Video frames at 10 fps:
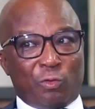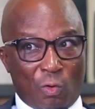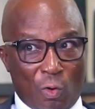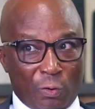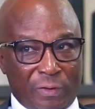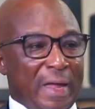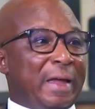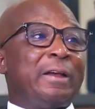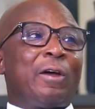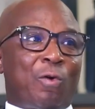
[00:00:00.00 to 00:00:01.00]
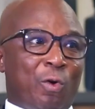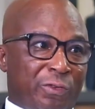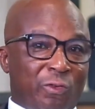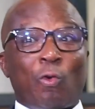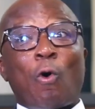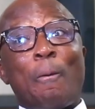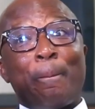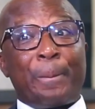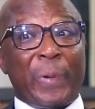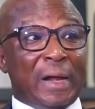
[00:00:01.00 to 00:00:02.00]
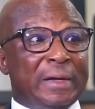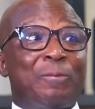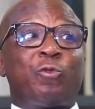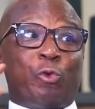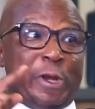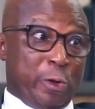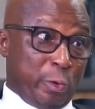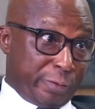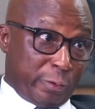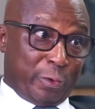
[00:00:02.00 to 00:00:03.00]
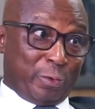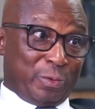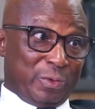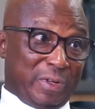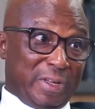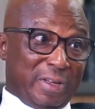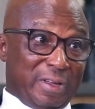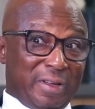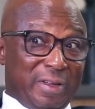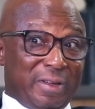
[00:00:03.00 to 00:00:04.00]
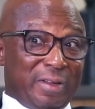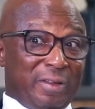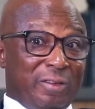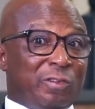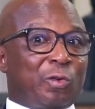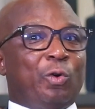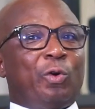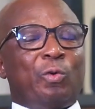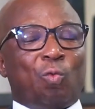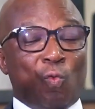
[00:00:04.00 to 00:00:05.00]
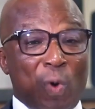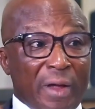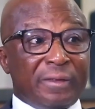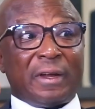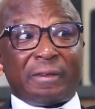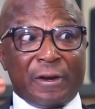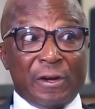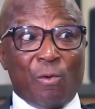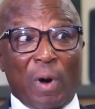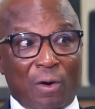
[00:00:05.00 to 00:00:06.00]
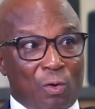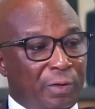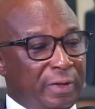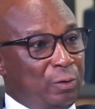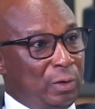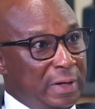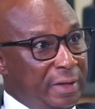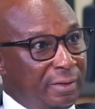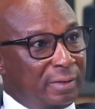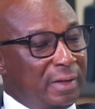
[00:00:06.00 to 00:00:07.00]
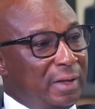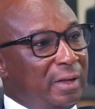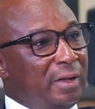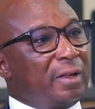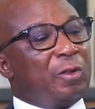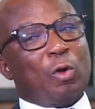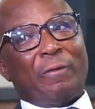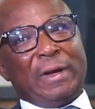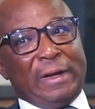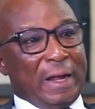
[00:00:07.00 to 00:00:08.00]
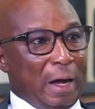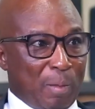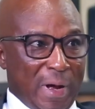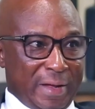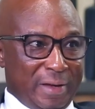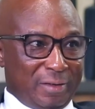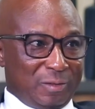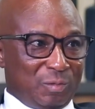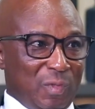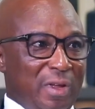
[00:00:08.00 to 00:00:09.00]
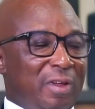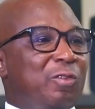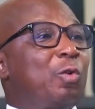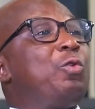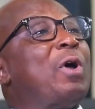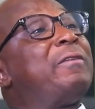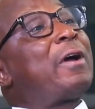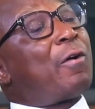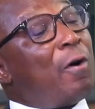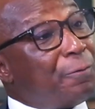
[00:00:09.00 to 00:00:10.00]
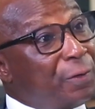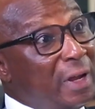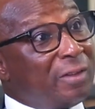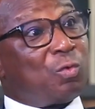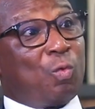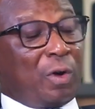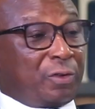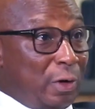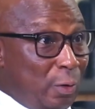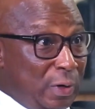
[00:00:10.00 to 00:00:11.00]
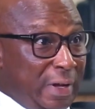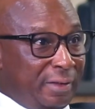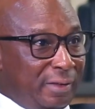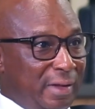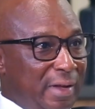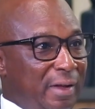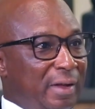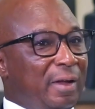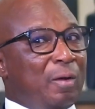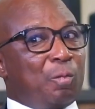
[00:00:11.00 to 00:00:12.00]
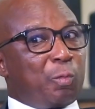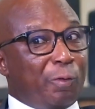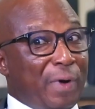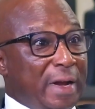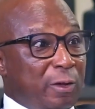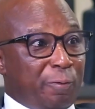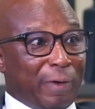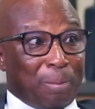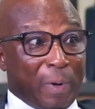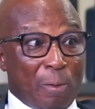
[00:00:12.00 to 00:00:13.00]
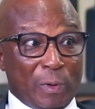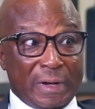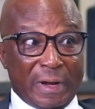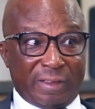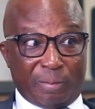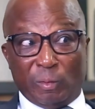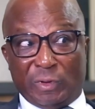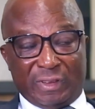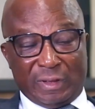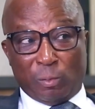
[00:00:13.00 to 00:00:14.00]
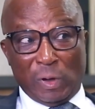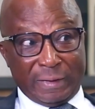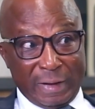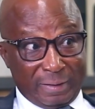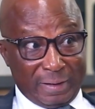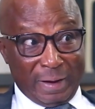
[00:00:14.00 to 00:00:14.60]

to court and get the court to compel them to renew it for you. So once there's a renewal clause in your lease, you have a legal backing. So you have the confidence to walk to the owners. Provided you've applied within the stipulated